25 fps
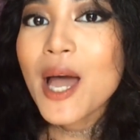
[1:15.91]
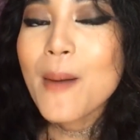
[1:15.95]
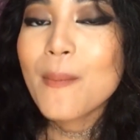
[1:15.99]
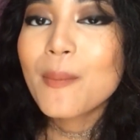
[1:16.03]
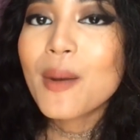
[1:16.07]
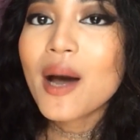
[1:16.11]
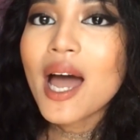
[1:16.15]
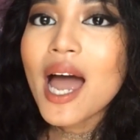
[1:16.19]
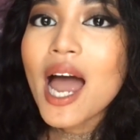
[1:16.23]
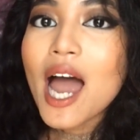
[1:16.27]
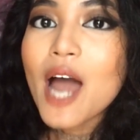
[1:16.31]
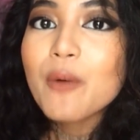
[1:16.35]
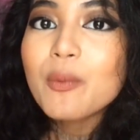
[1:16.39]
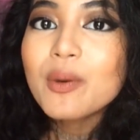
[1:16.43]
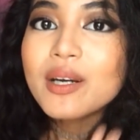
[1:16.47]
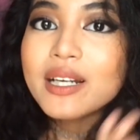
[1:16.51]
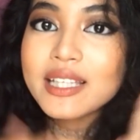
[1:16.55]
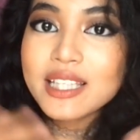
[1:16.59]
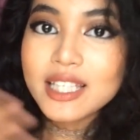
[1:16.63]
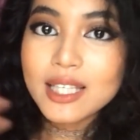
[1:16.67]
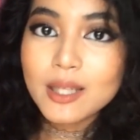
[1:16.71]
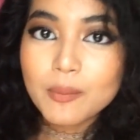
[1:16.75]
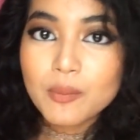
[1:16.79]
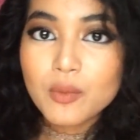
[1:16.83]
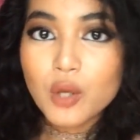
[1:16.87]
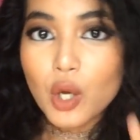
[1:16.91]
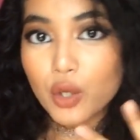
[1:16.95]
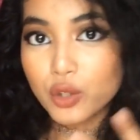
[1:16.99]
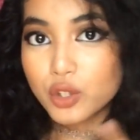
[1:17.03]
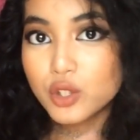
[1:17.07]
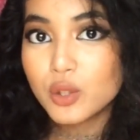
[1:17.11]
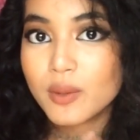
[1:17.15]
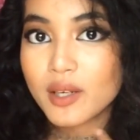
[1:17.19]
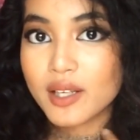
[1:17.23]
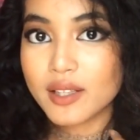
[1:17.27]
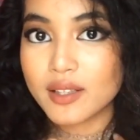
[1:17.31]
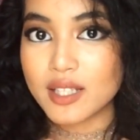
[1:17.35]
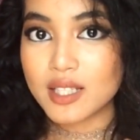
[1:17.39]
But I want to keep
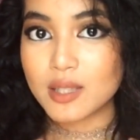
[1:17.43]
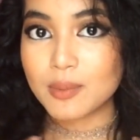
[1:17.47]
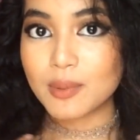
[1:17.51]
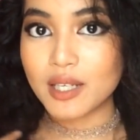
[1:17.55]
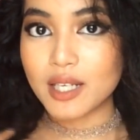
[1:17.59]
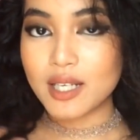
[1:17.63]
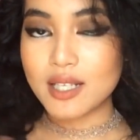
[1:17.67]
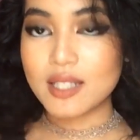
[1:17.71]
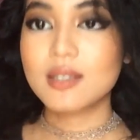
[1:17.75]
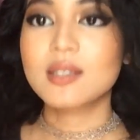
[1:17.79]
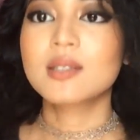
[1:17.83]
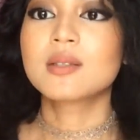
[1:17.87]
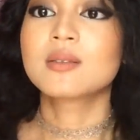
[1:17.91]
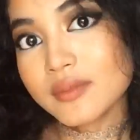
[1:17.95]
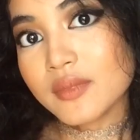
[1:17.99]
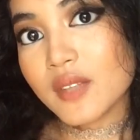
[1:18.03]
doing this because